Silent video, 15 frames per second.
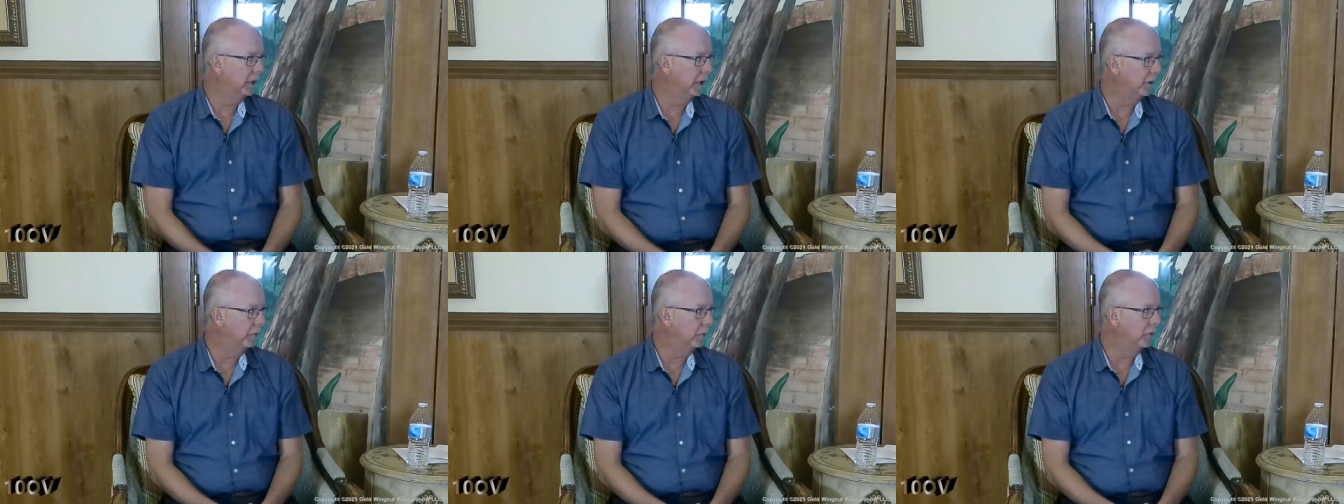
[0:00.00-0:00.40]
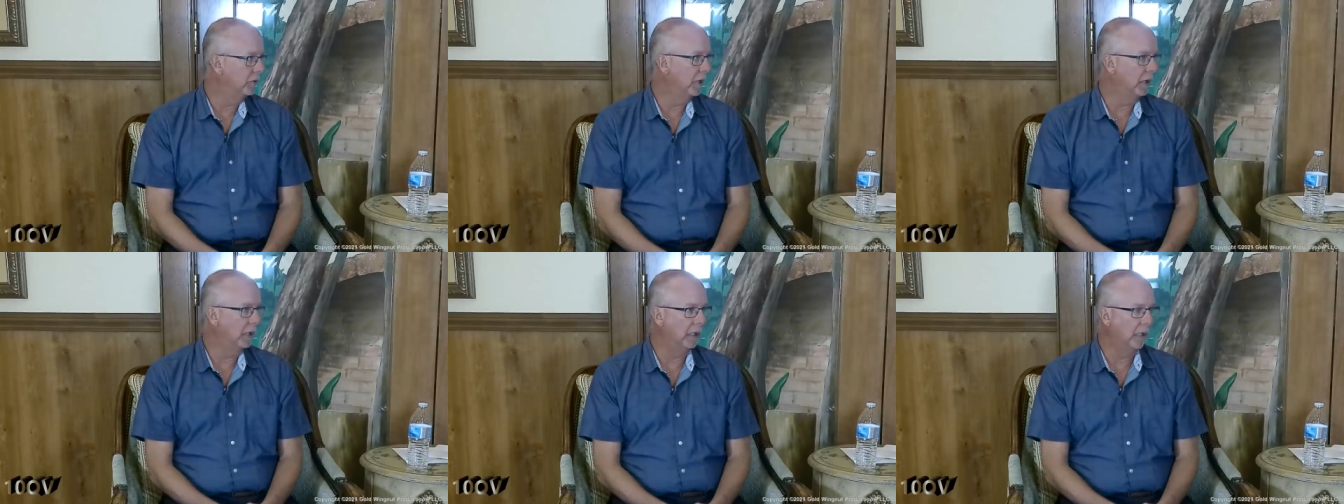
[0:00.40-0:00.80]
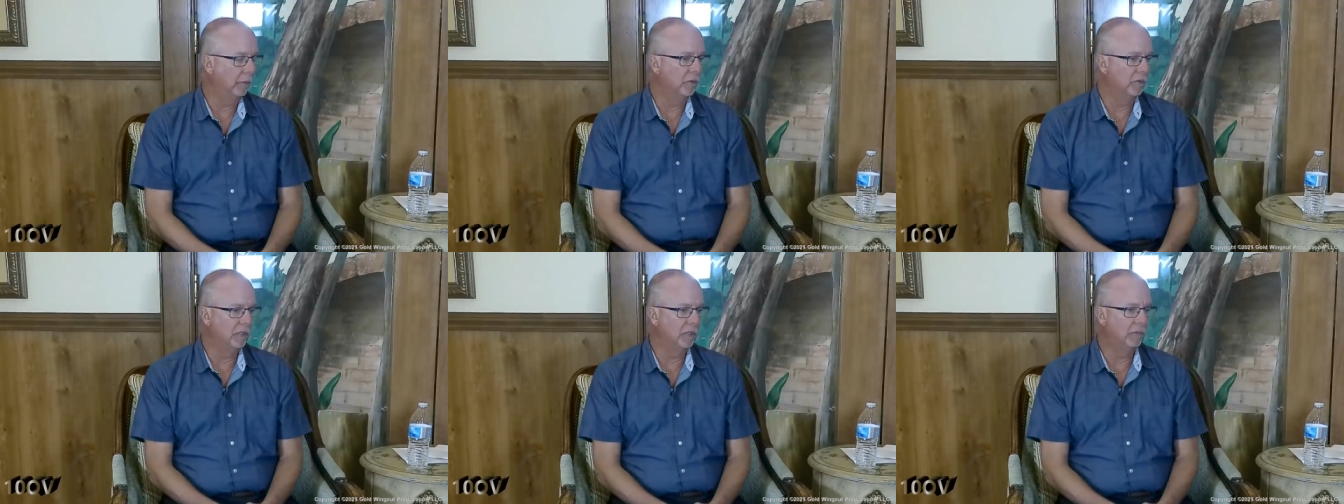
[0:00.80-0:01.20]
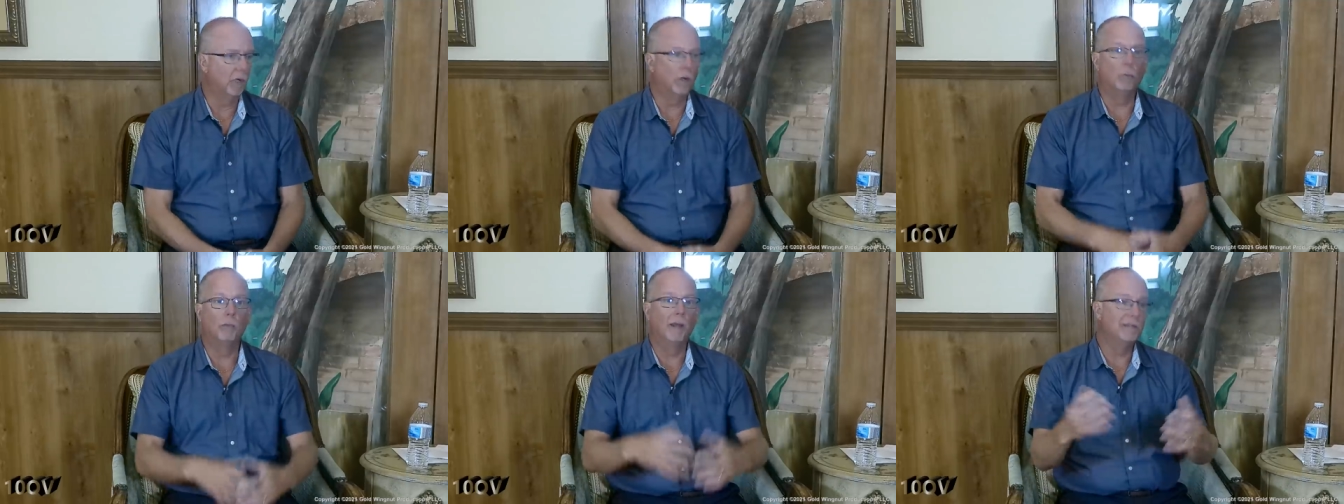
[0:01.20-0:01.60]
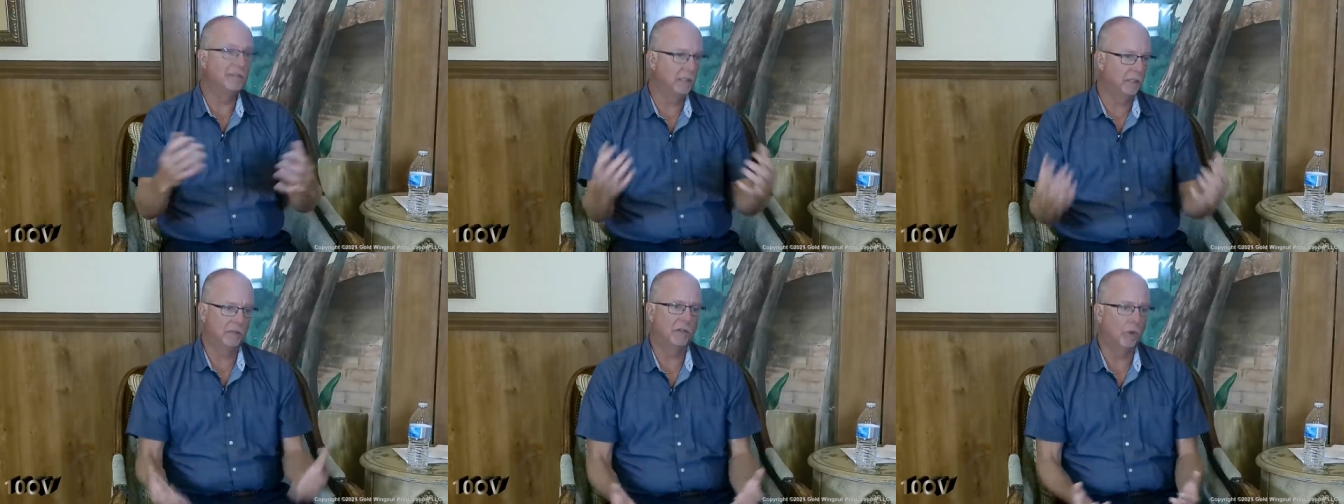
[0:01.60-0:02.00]
It was, and it was even our
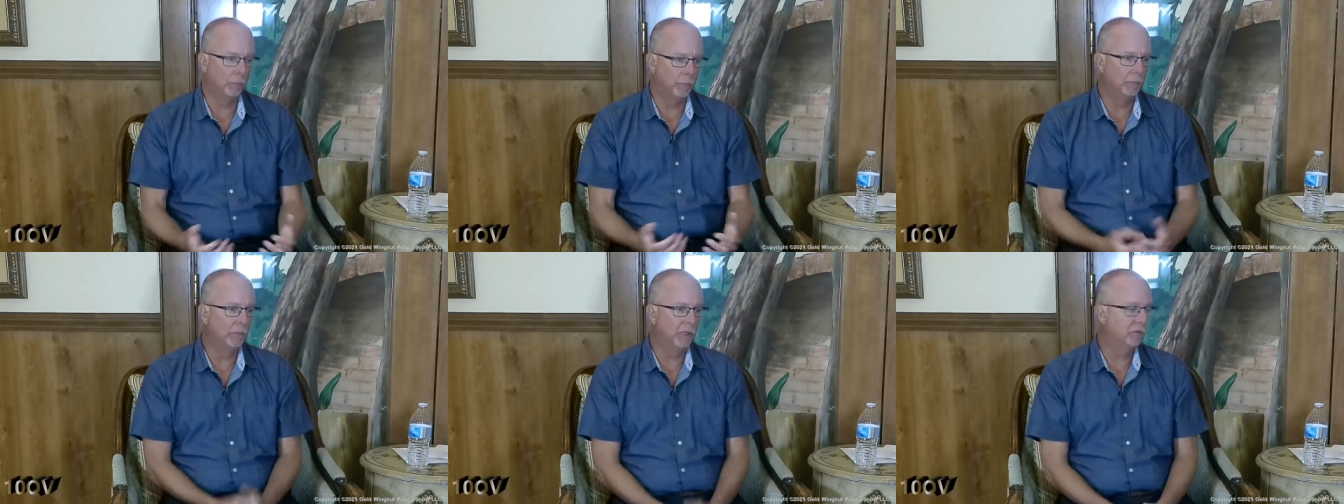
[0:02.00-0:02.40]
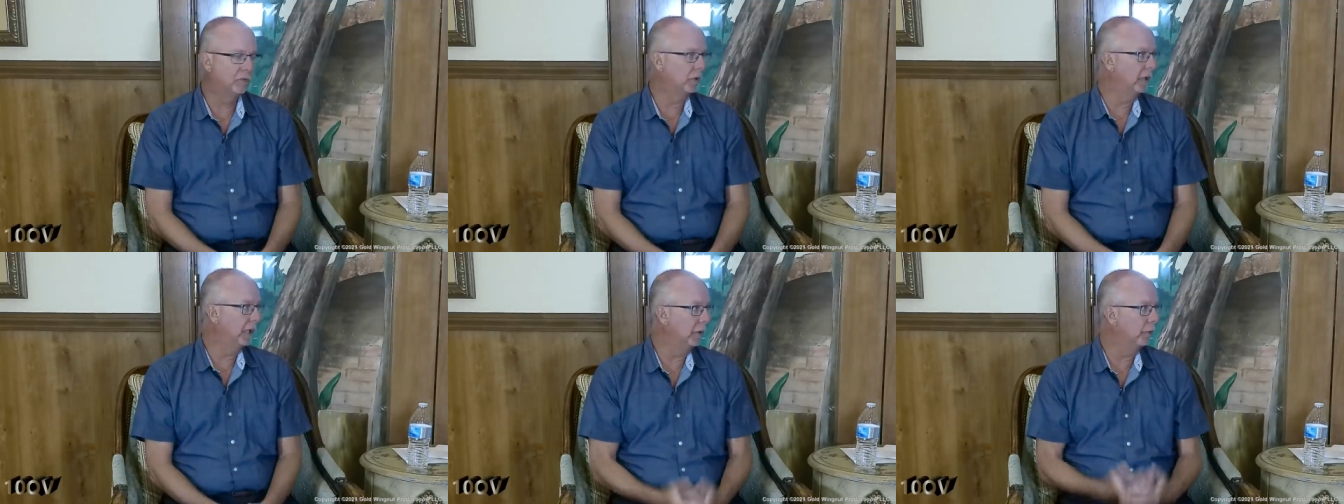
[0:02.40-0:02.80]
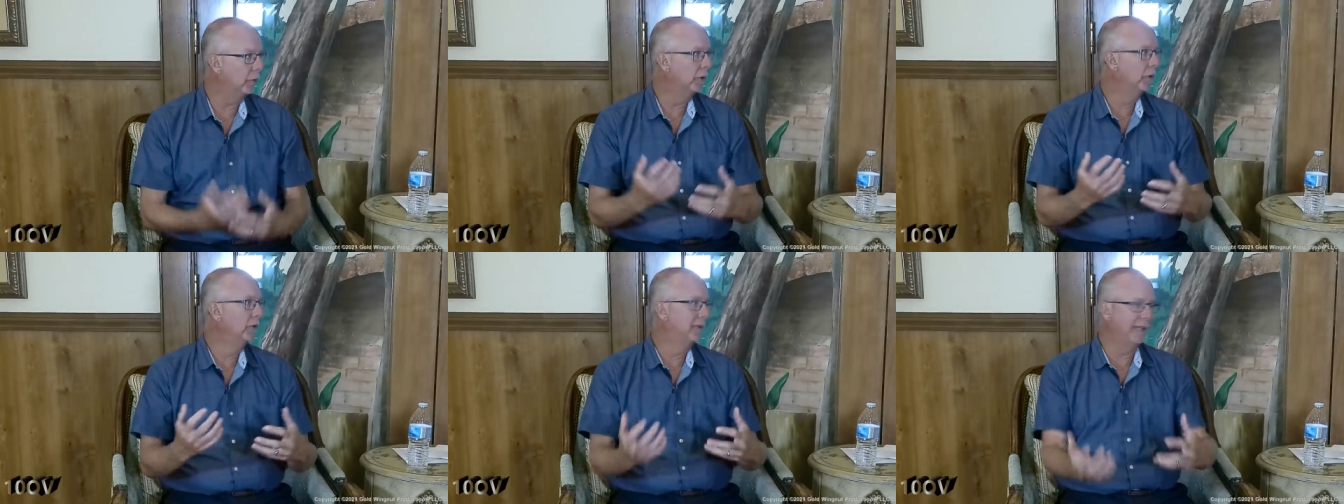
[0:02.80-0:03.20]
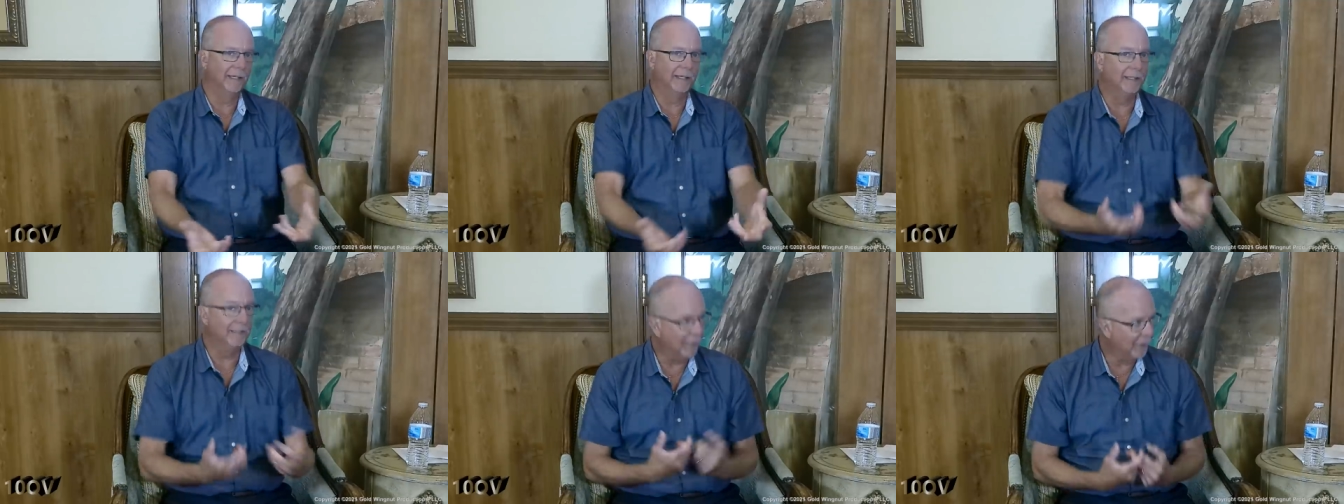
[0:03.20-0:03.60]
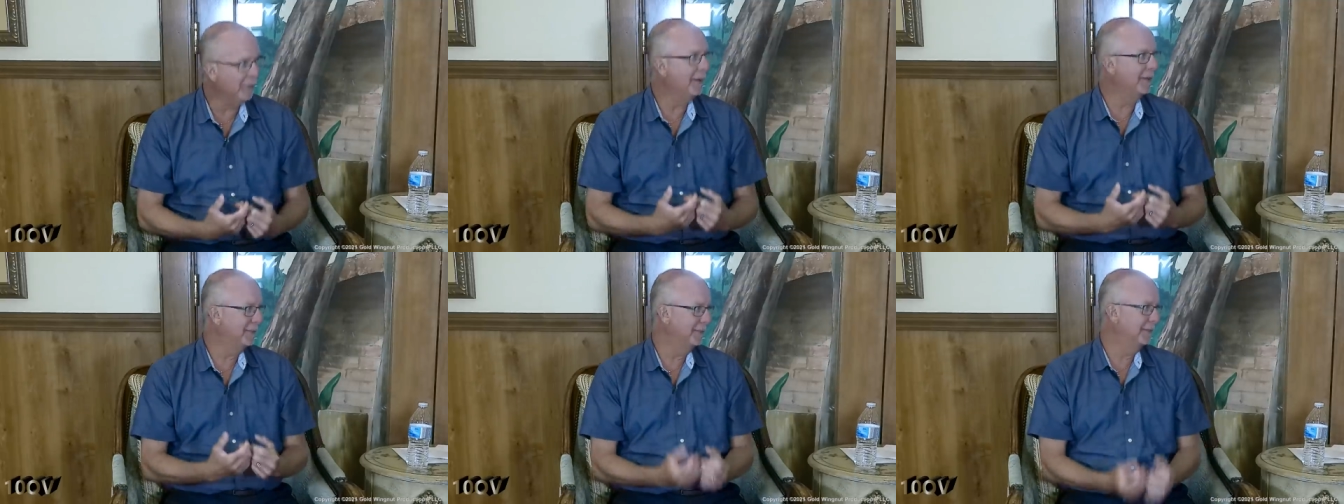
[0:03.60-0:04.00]
residents helping make sure they were taking their
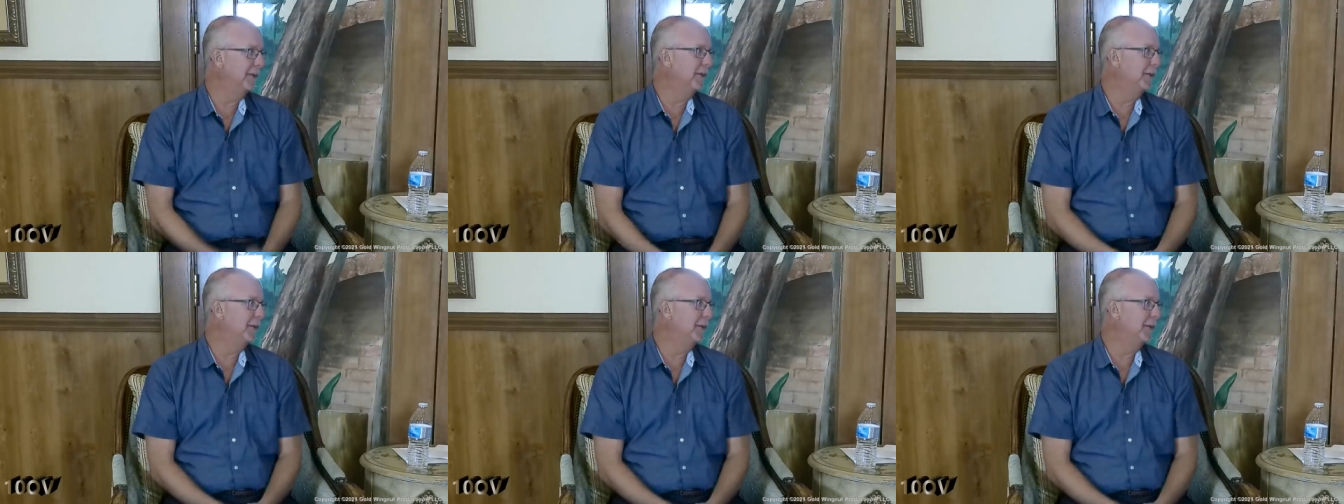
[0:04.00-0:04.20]
necessary